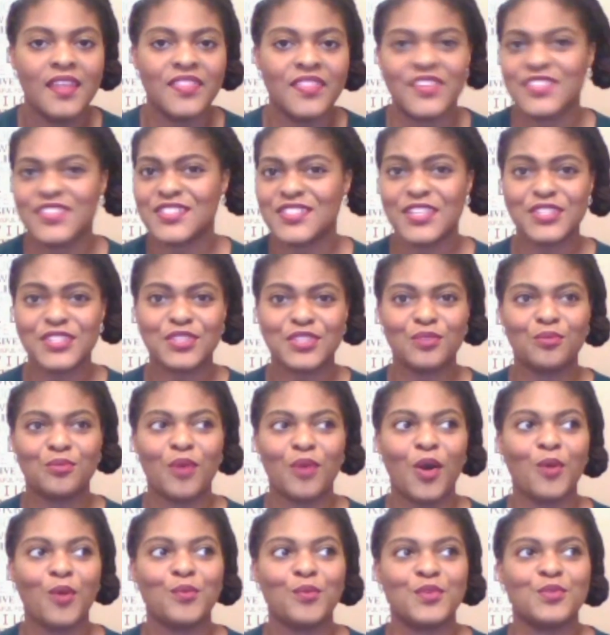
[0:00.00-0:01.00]
There's nothing
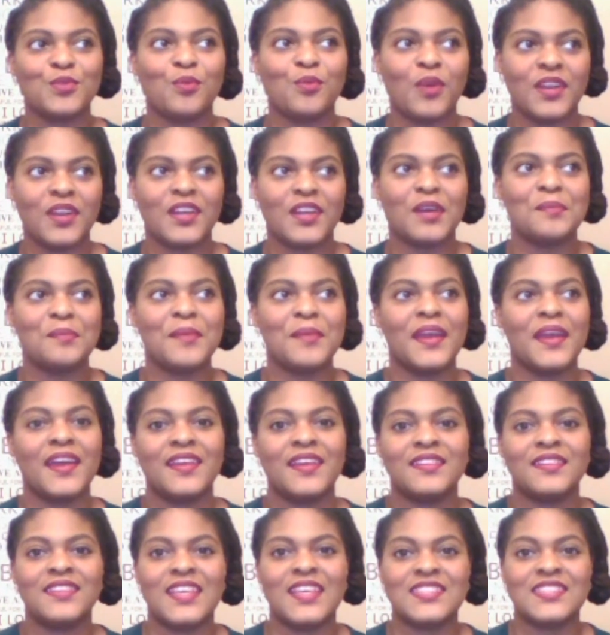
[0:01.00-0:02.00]
wrong with wanting a
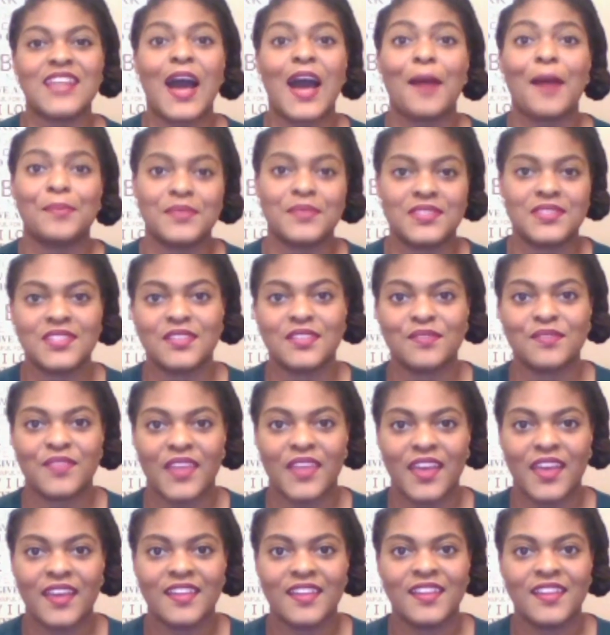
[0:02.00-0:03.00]
man that's opposite of
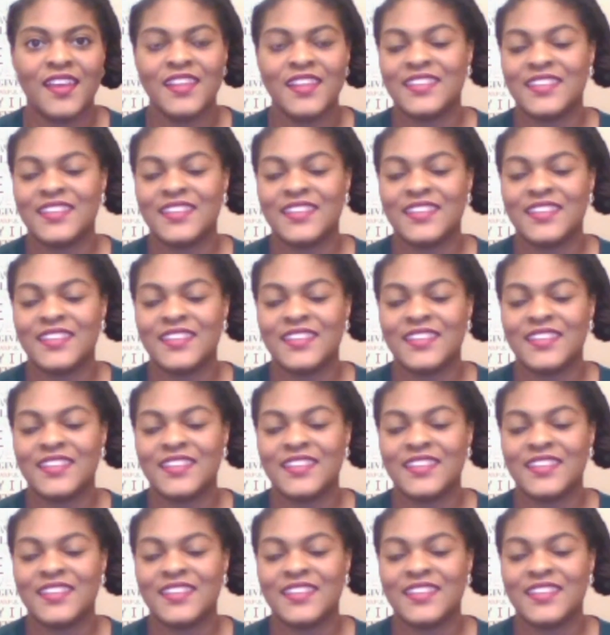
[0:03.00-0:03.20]
that.